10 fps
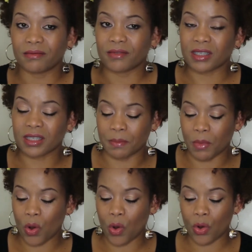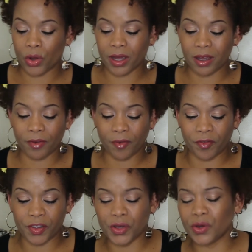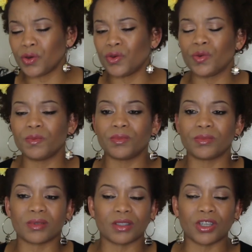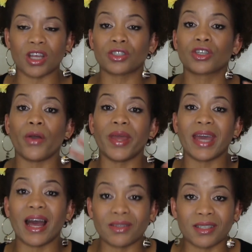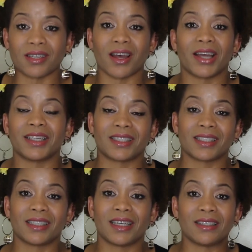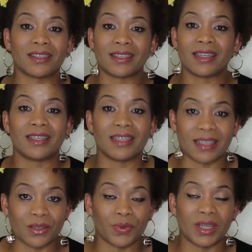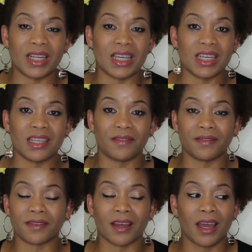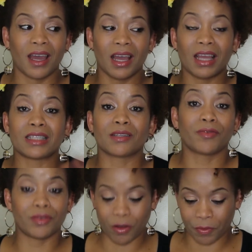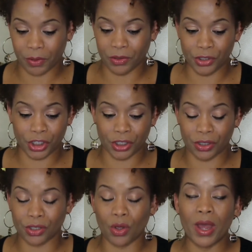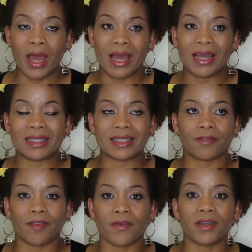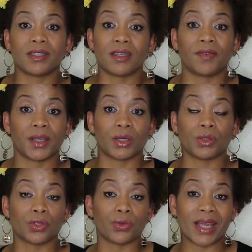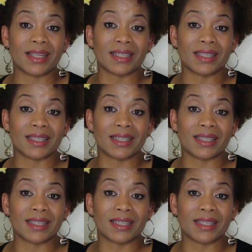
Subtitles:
smoke, fumes. Just going outside in the city that we live is full of pollution. So it's very difficult to